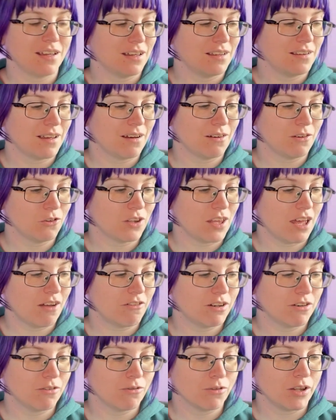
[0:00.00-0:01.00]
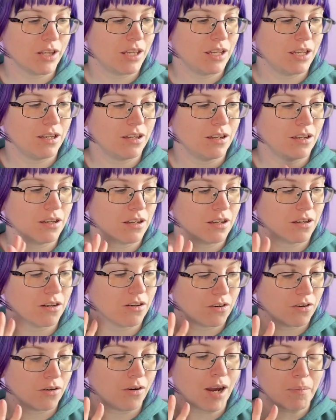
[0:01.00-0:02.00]
because I was having a really
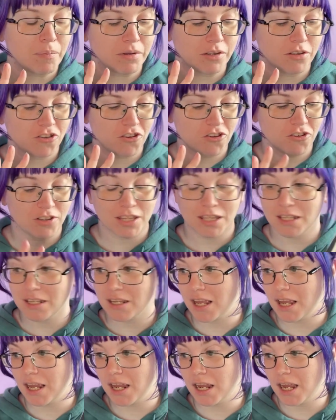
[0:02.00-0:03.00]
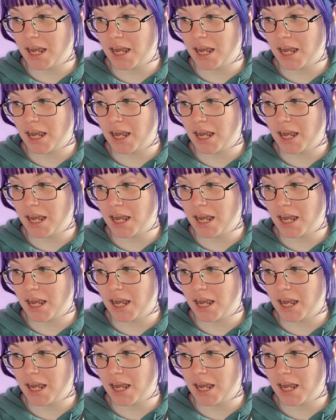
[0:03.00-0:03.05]
crappy start to the day.